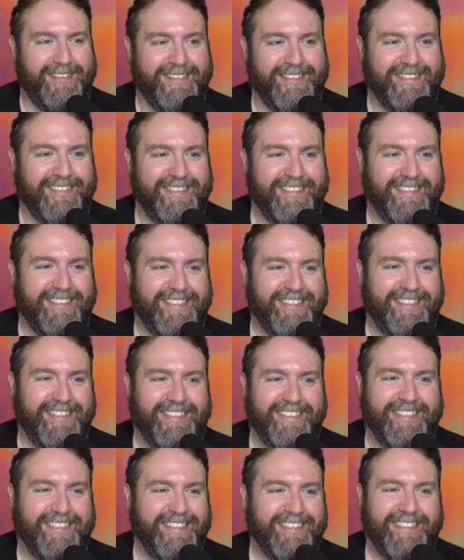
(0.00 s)

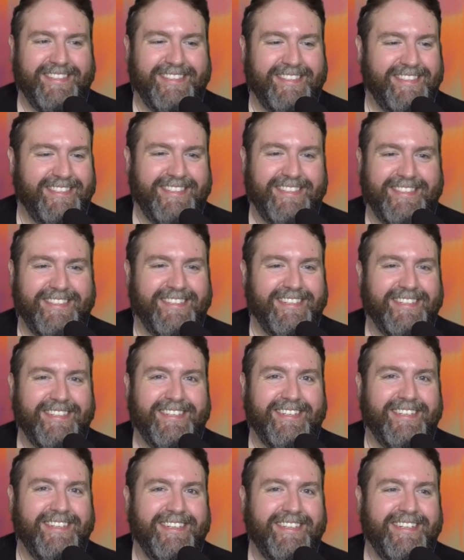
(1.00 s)

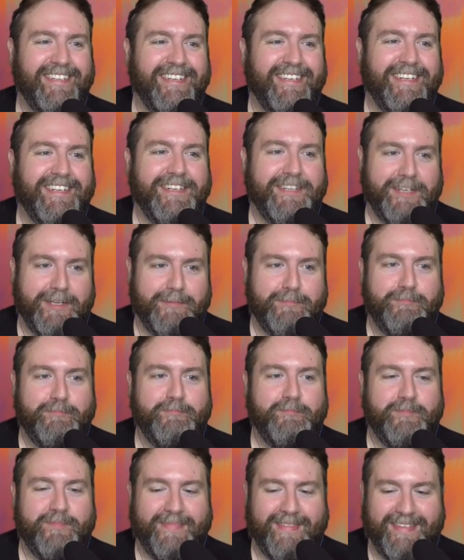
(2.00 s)

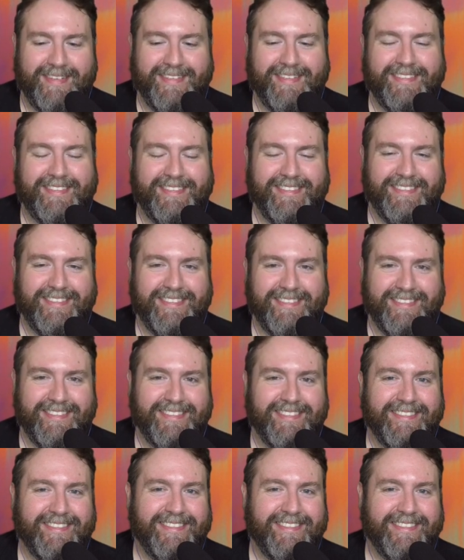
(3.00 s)
[no speech]